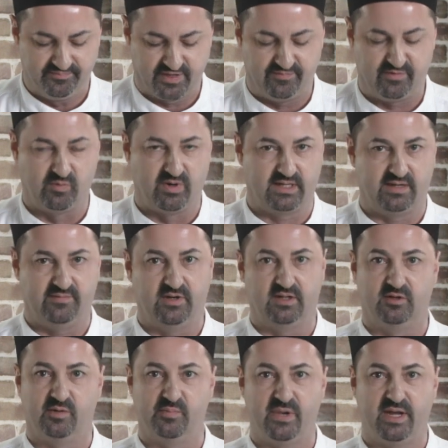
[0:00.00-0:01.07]
If you want to give it a
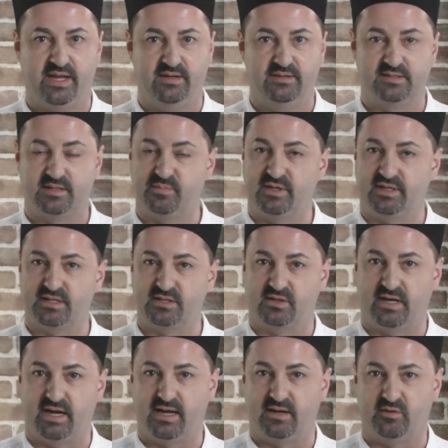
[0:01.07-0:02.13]
little bed, something that's
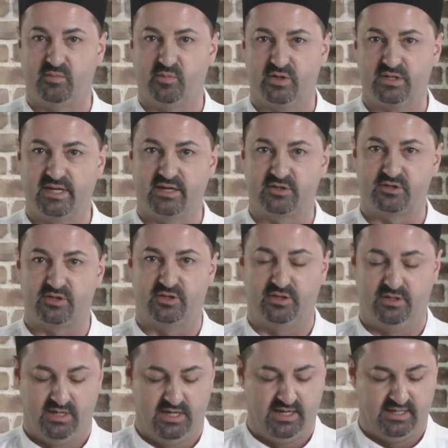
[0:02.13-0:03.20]
going to add a little more
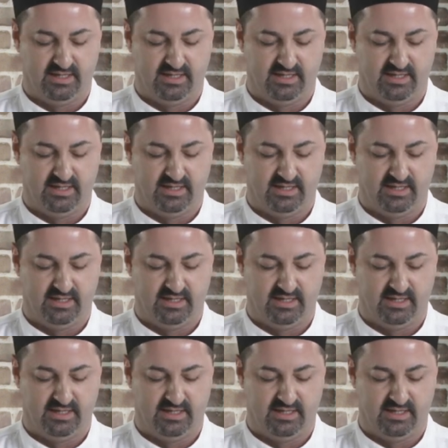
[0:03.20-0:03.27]
texture